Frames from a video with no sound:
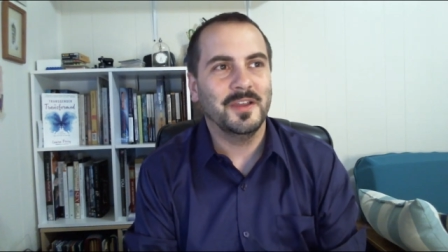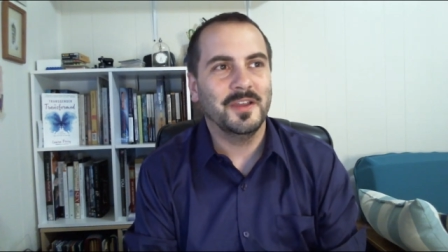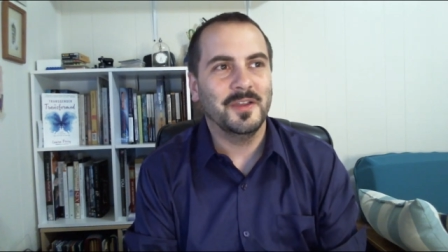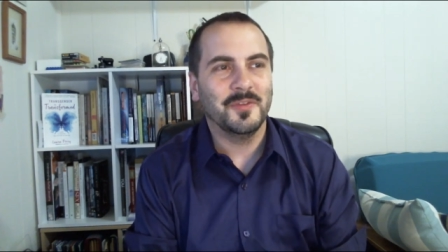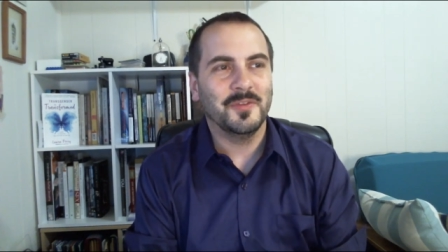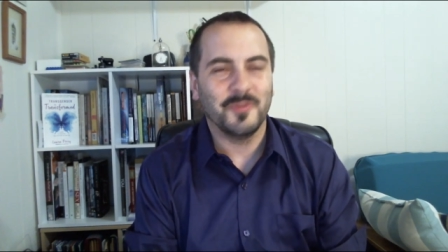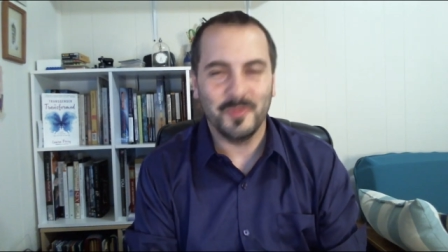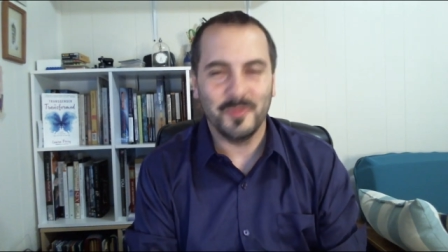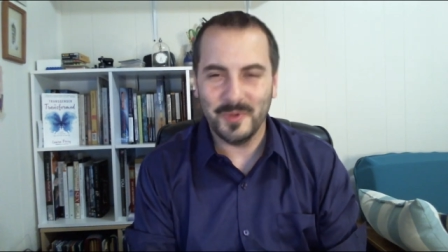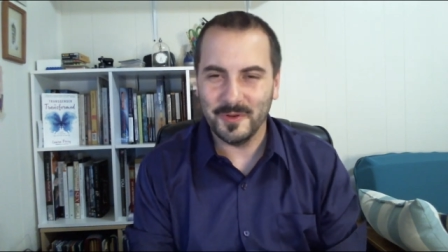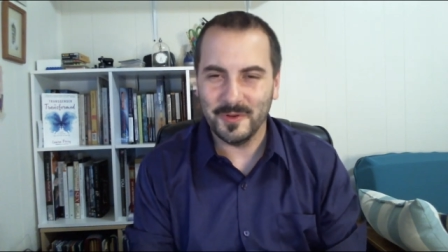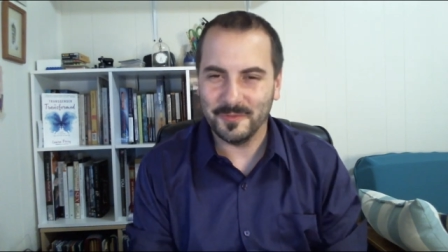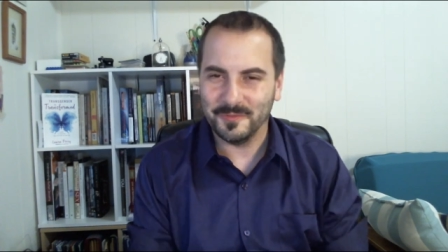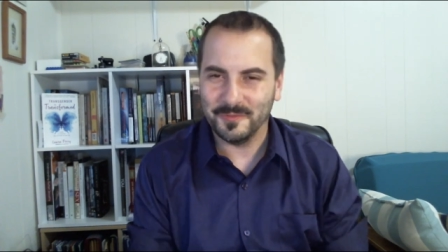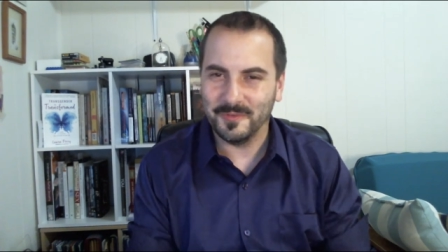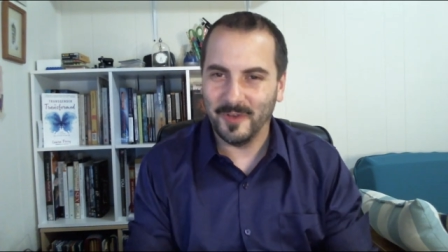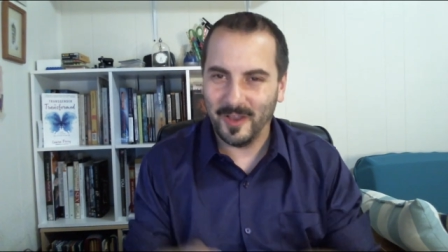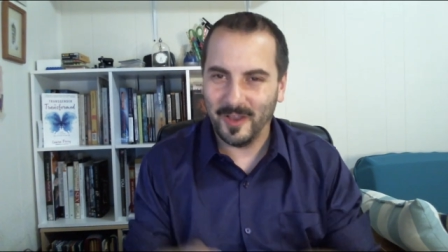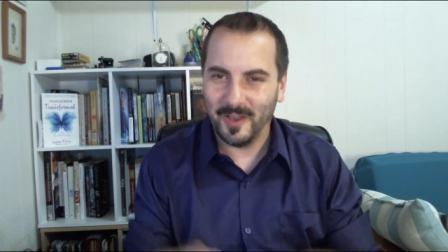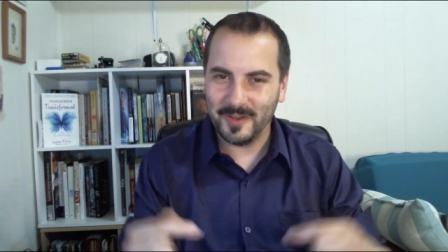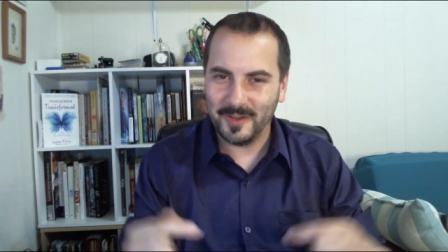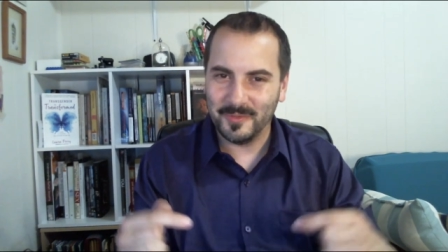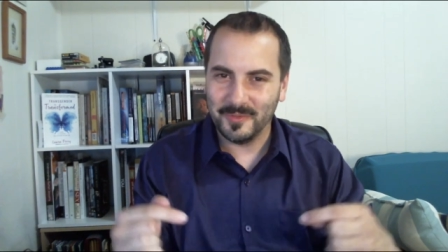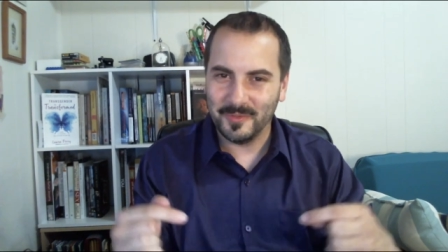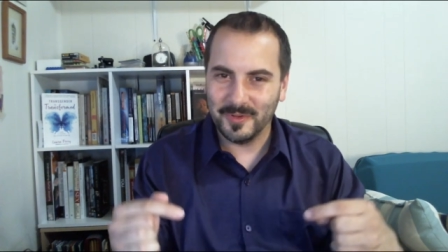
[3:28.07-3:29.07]
for me to
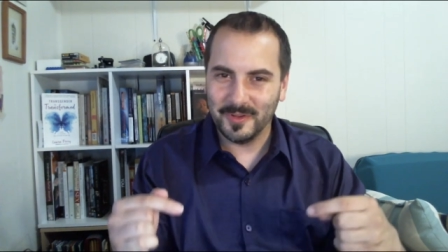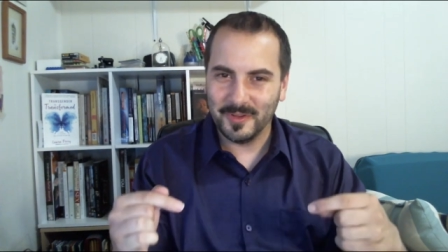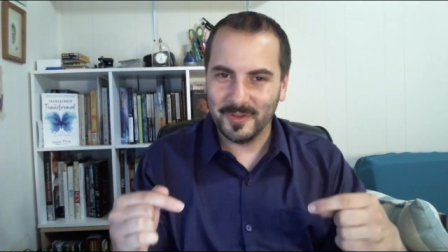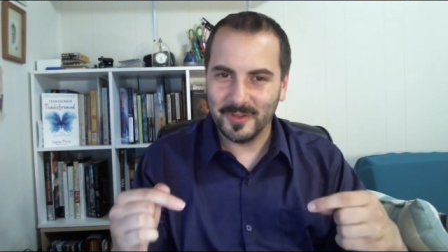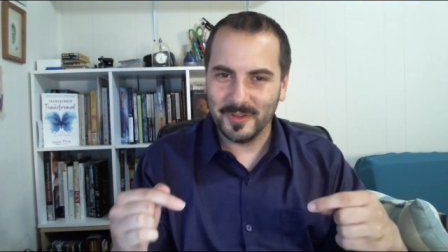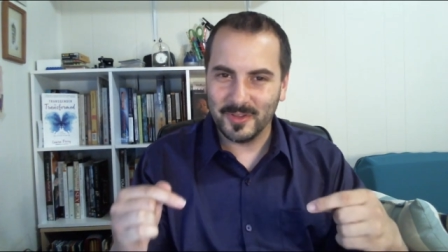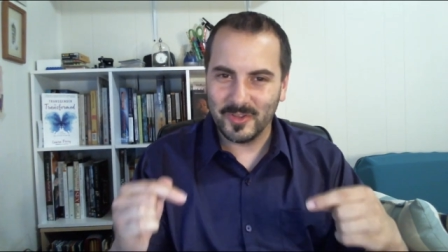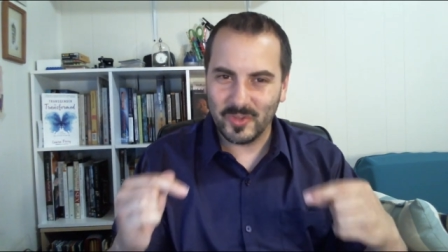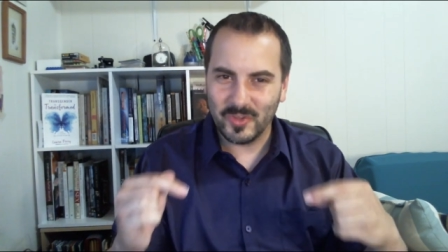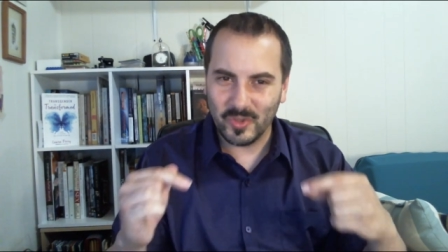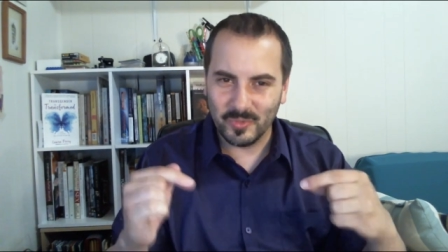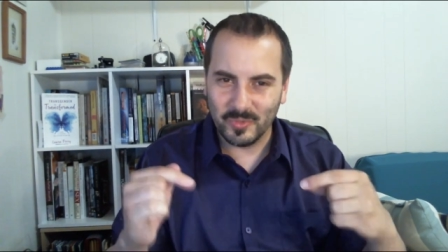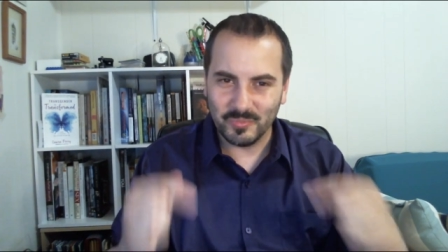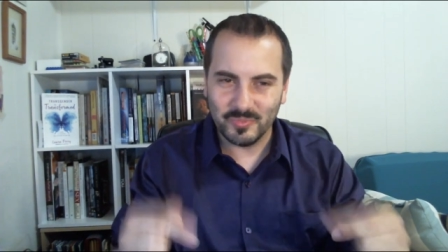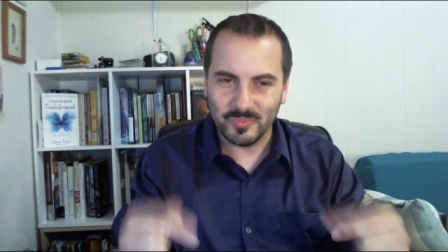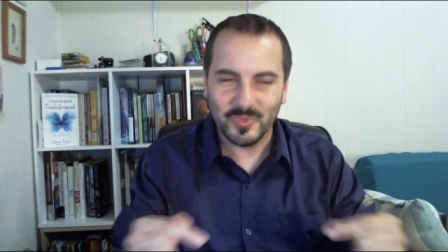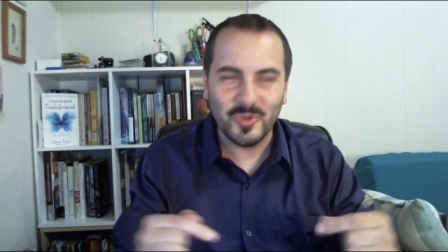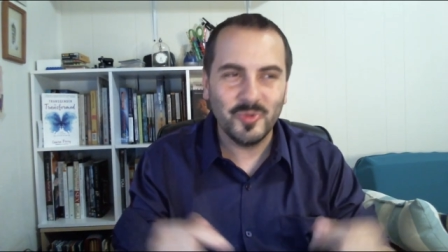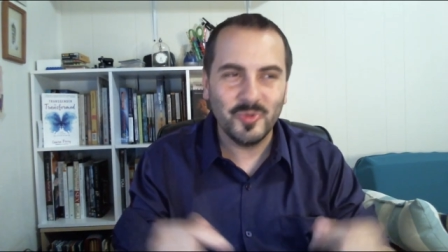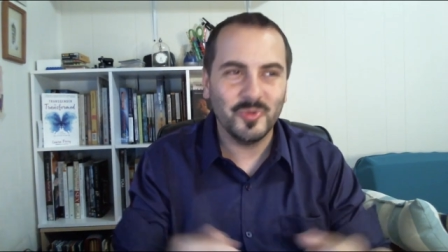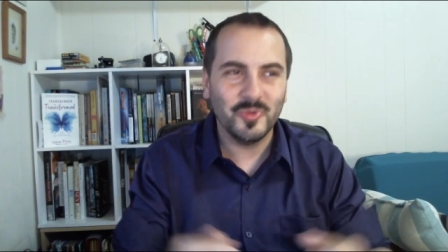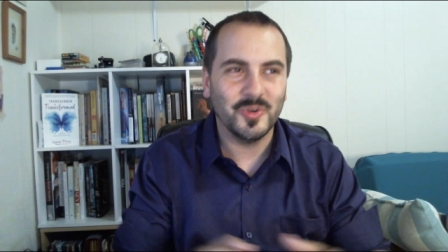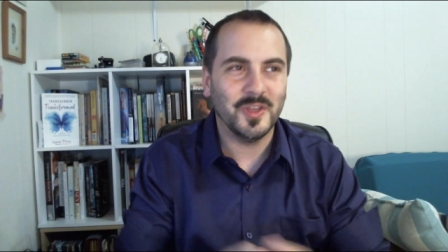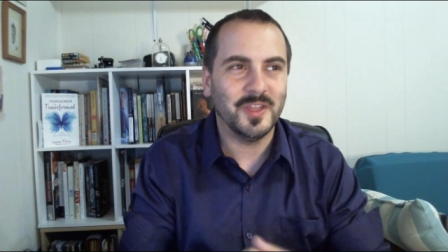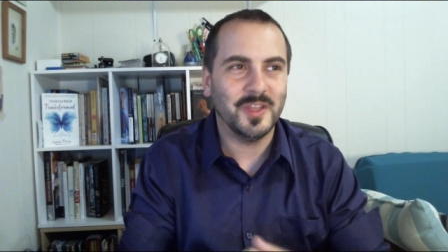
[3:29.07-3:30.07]
find
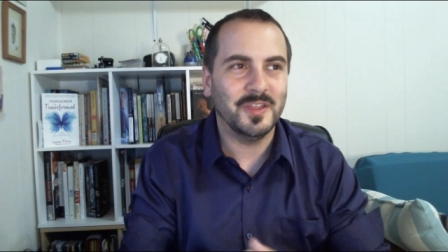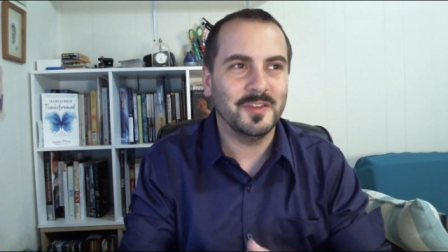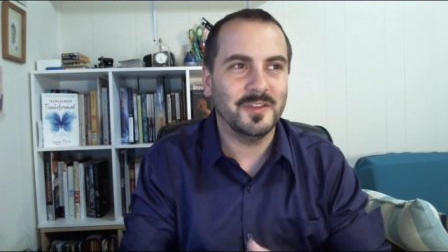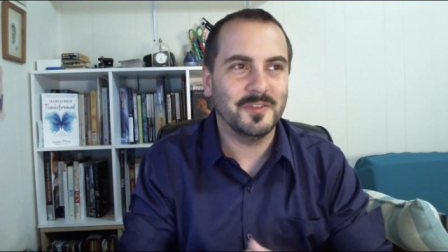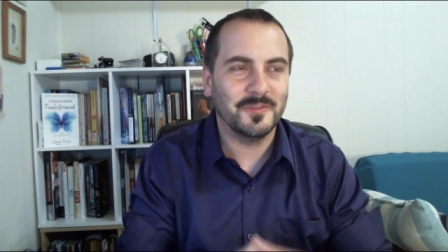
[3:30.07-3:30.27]
community,